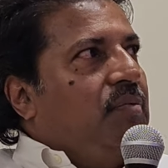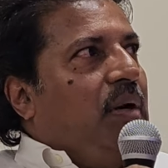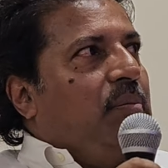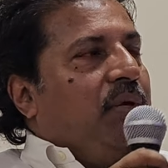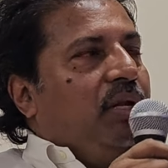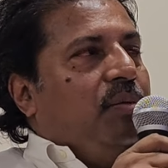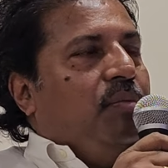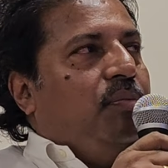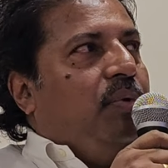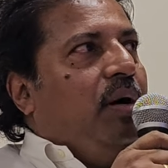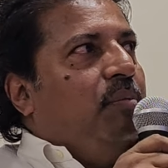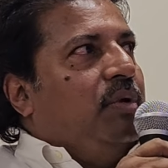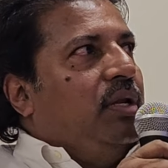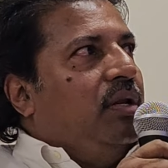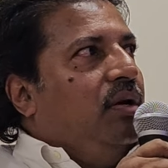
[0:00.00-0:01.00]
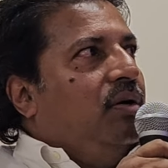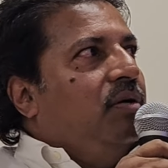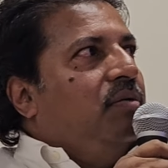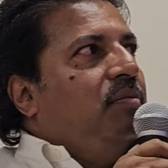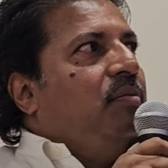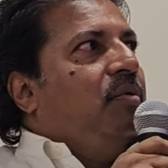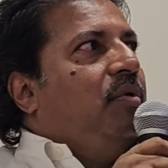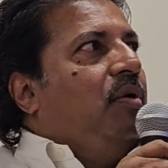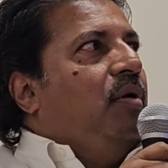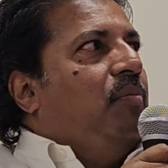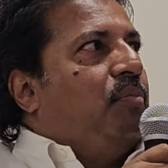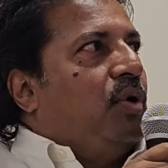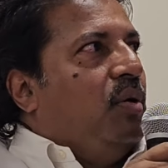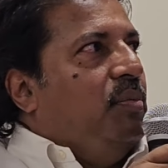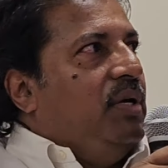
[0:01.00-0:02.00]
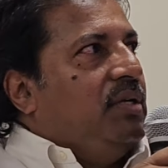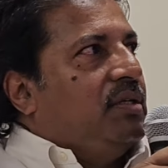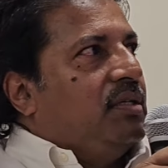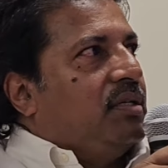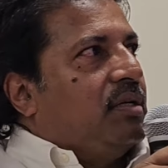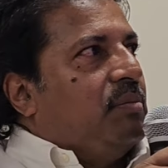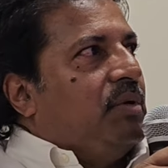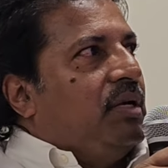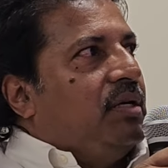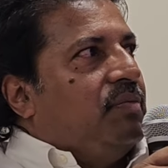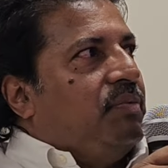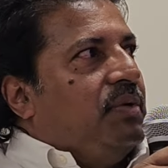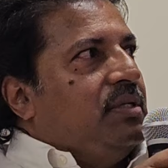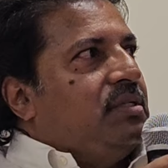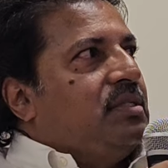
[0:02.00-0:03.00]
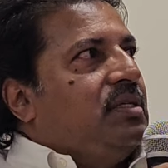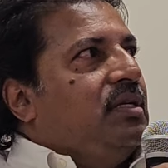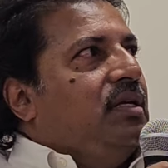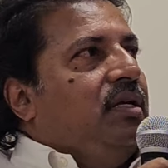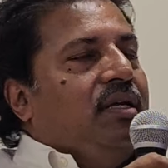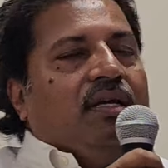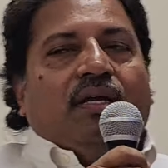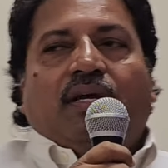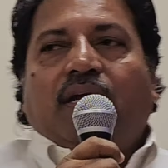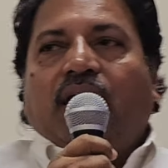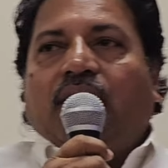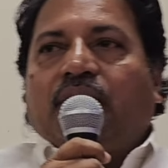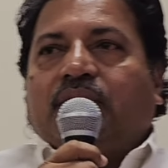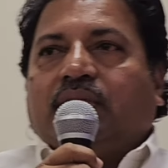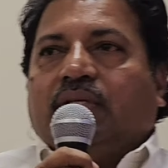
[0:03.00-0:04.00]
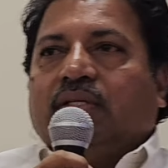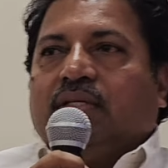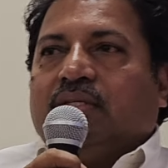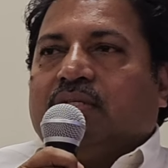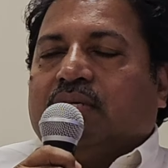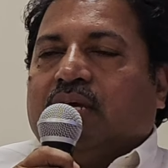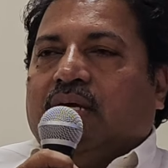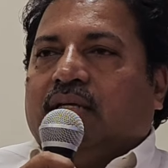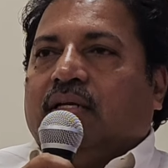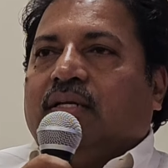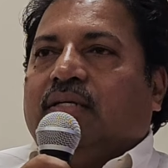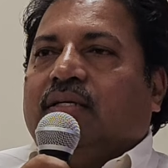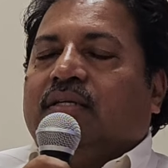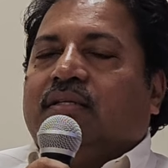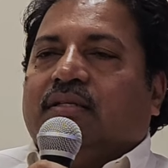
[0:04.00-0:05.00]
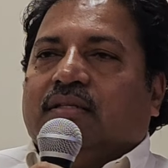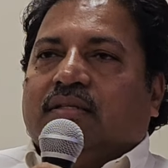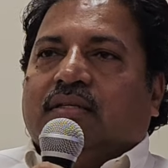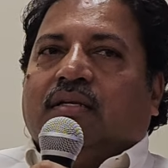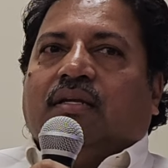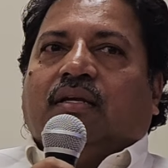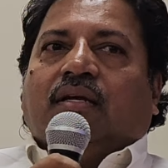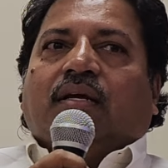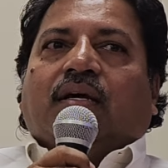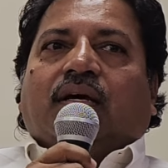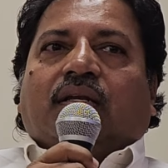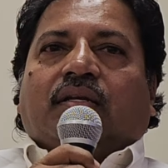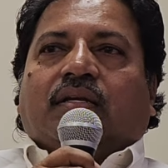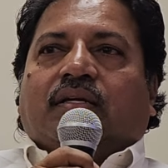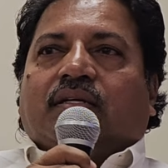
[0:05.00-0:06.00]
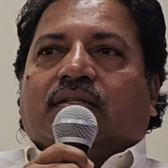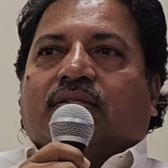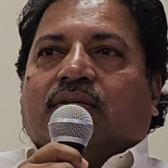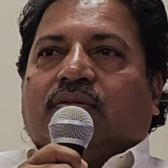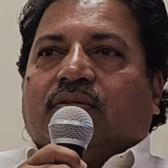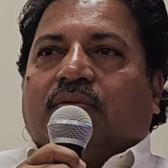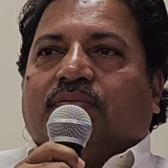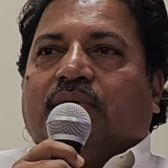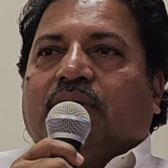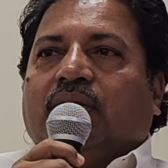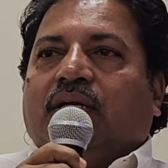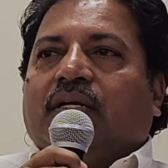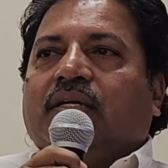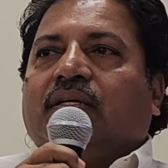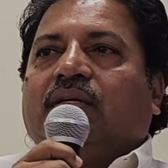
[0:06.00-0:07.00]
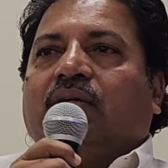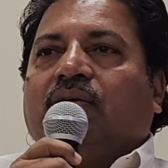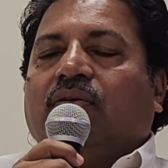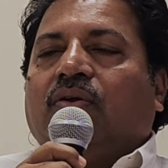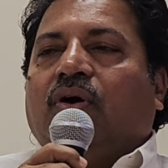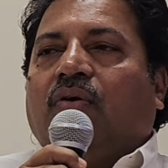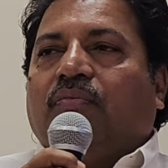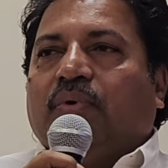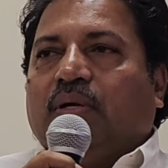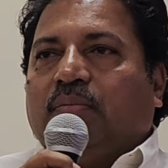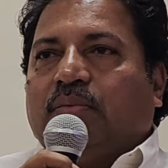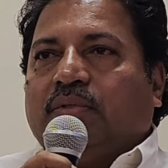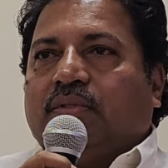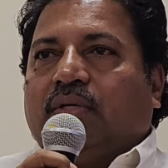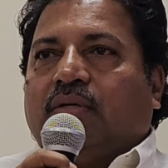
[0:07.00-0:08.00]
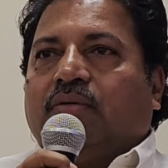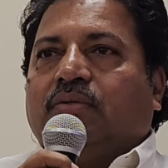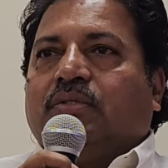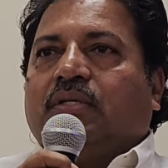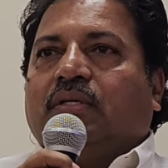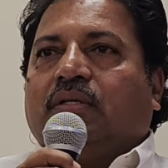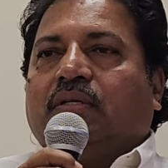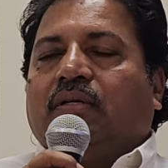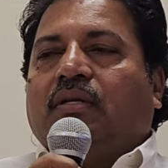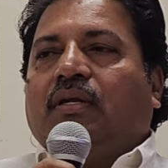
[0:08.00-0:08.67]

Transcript: family law, probate, criminal defense, everything he is handling it, and he is one of the leading law firm in the Houston